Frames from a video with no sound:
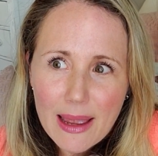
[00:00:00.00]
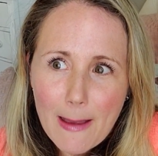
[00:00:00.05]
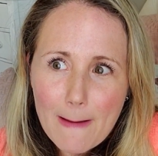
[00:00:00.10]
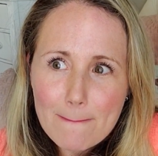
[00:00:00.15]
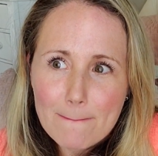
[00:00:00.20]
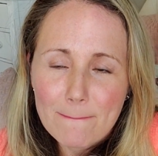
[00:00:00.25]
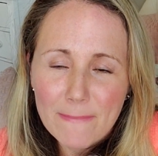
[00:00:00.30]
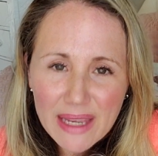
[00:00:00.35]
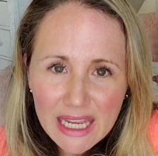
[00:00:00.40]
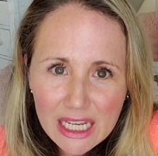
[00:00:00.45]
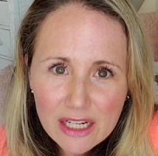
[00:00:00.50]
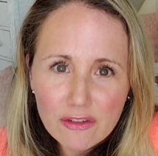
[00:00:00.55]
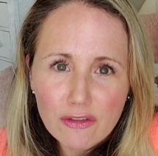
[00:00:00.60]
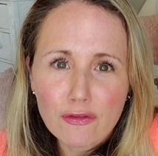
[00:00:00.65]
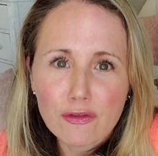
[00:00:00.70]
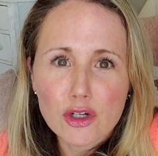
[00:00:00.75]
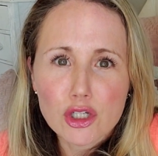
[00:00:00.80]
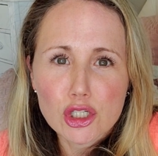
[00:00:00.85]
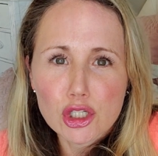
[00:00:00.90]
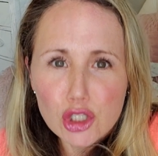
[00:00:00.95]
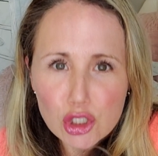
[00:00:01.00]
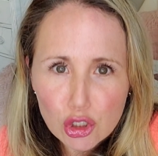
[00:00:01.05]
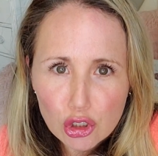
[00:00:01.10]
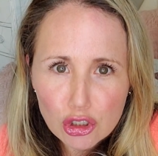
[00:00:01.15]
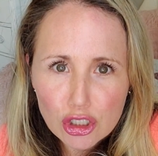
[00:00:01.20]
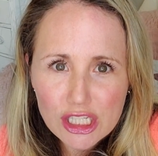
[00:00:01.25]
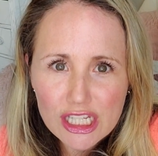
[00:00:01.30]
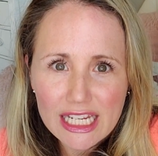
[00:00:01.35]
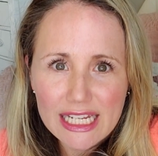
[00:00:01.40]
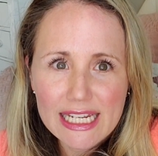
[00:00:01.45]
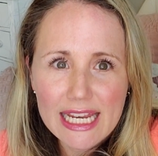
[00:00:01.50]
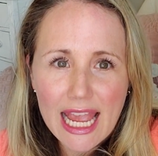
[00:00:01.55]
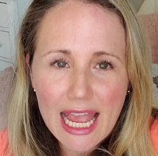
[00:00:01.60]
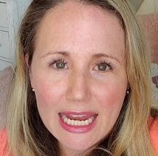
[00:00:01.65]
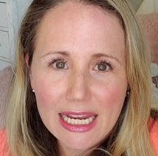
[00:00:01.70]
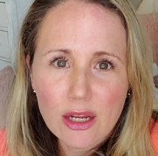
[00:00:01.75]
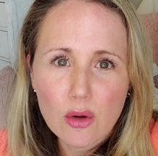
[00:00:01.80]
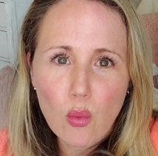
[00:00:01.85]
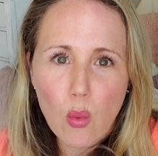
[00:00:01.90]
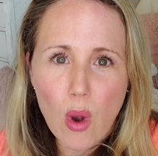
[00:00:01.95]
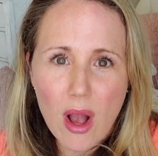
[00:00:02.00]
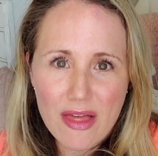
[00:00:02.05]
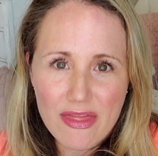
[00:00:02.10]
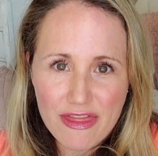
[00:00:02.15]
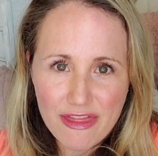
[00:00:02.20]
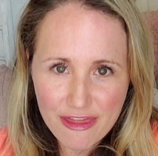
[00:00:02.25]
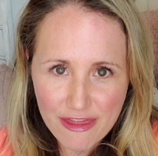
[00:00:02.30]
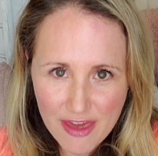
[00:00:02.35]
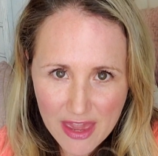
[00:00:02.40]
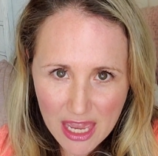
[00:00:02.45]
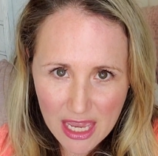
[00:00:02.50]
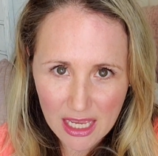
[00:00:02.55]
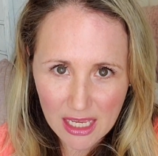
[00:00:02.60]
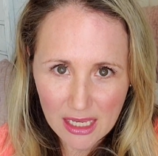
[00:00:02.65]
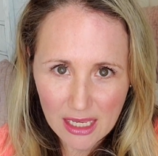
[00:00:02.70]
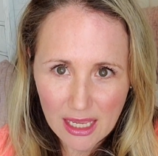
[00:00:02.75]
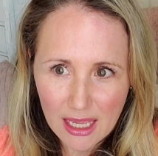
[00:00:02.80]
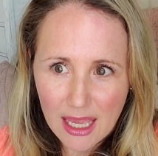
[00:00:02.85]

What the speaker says: mean for certain any one thing.